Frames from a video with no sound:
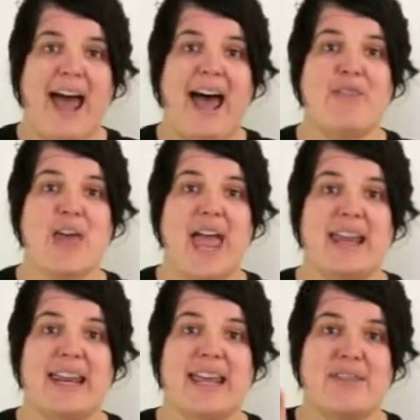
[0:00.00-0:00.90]
And
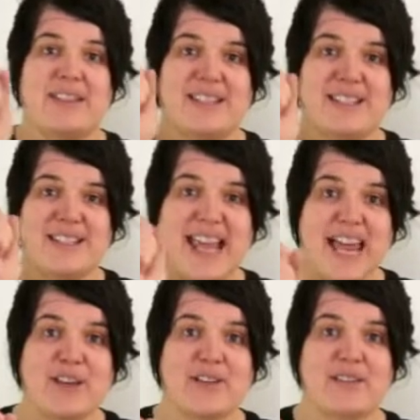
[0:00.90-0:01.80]
then in the
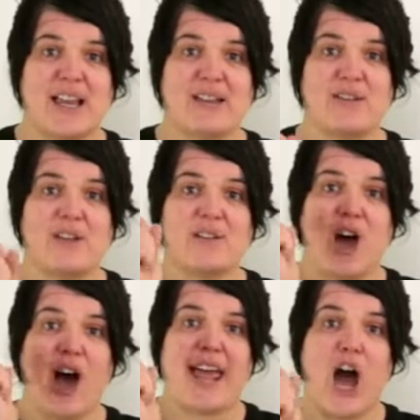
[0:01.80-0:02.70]
second sentence,
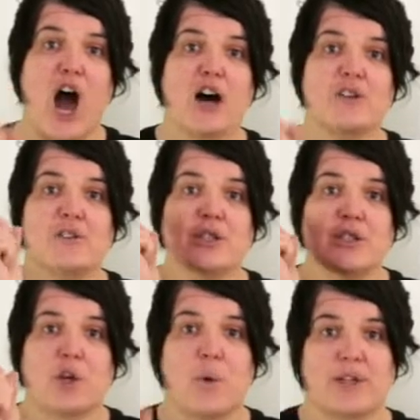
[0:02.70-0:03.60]
I answered
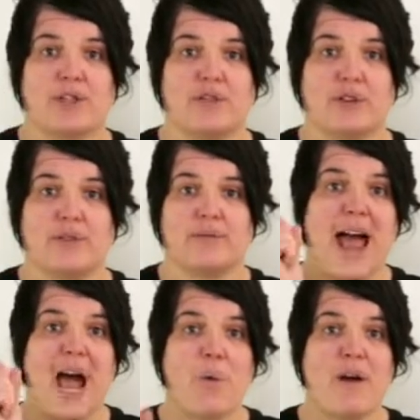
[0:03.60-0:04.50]
the question.
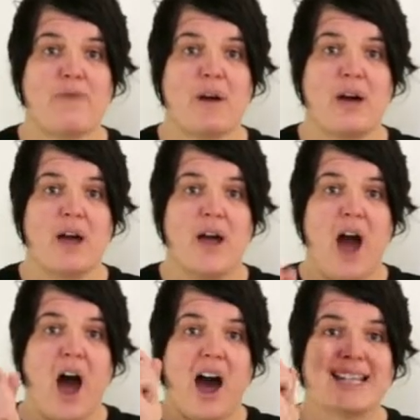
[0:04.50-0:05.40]
However,
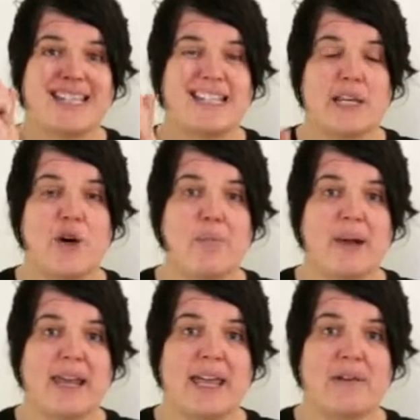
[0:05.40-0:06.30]
I still
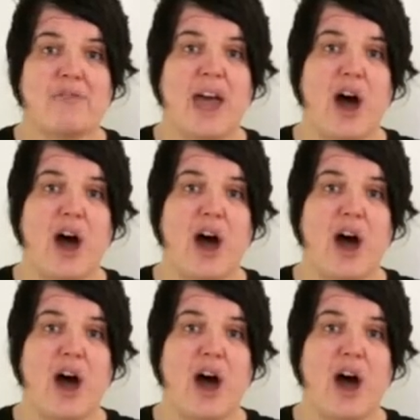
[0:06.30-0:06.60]
believe there